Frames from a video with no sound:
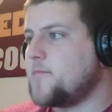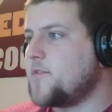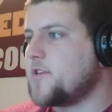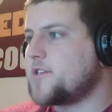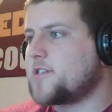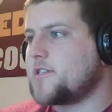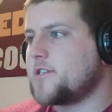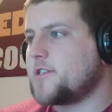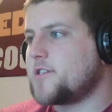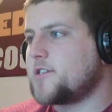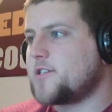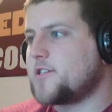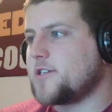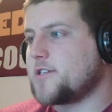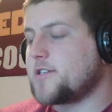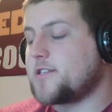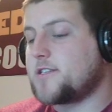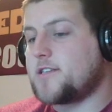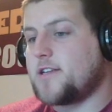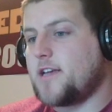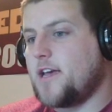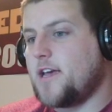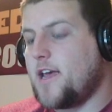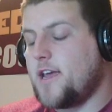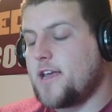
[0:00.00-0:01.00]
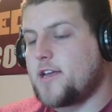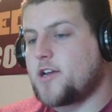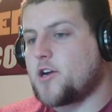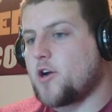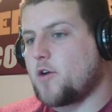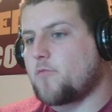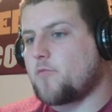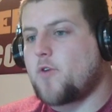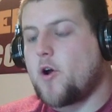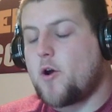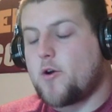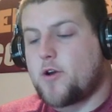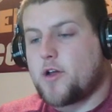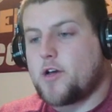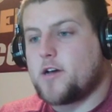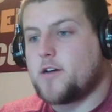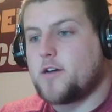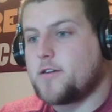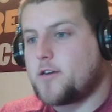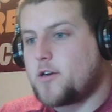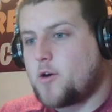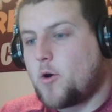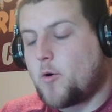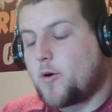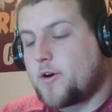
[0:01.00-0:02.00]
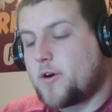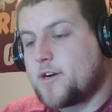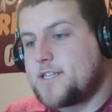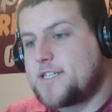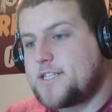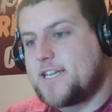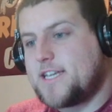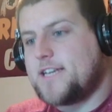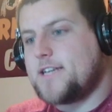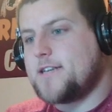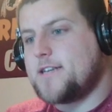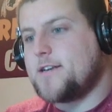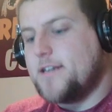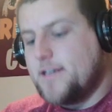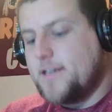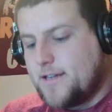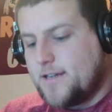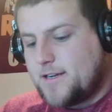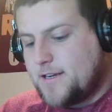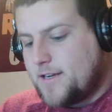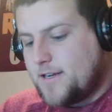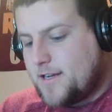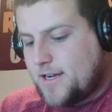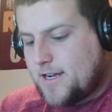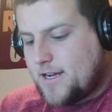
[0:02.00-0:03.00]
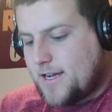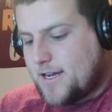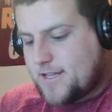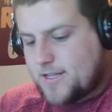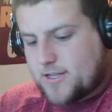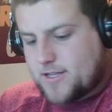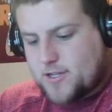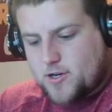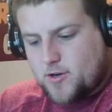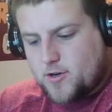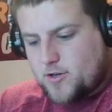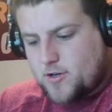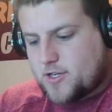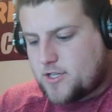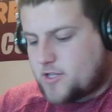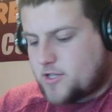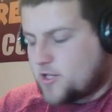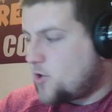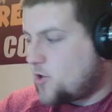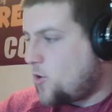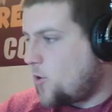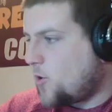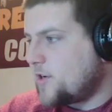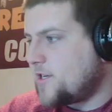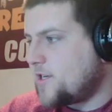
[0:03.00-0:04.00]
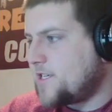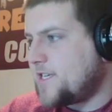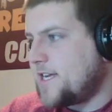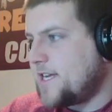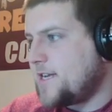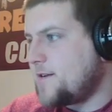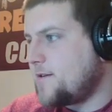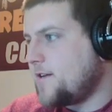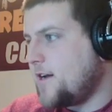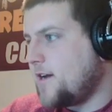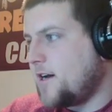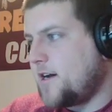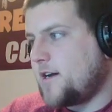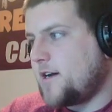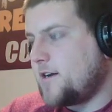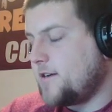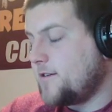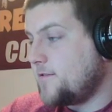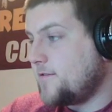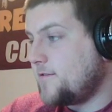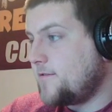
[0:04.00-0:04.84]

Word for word: This is just a Corona quarantine. I think they're calling it the quarantine uh,